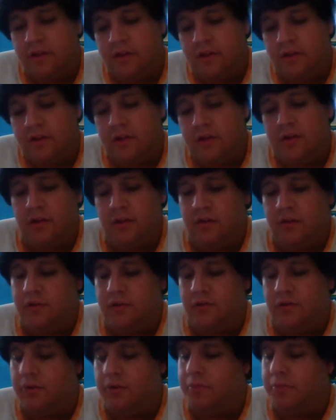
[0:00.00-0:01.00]
You know,
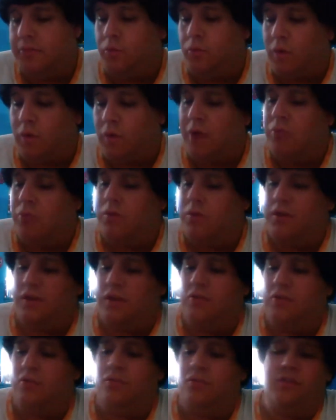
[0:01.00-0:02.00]
I mean, why would he
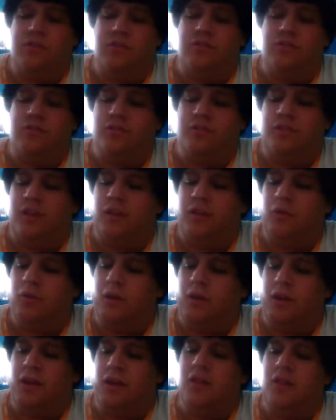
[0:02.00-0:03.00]
do such a thing when
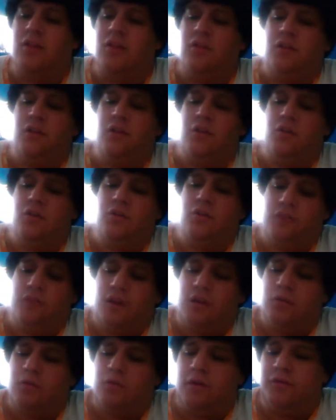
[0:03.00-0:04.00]
he clearly knows that
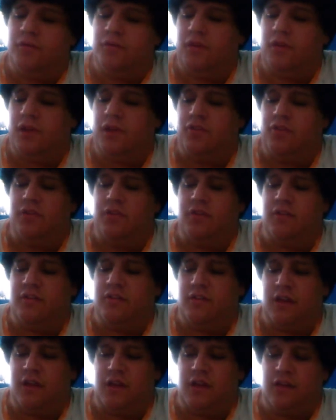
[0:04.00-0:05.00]
in Revelation it
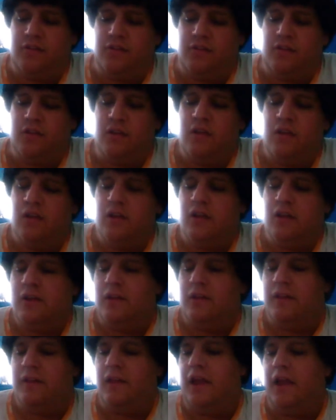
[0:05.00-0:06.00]
says
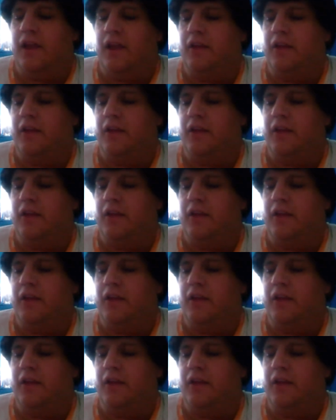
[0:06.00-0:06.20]
that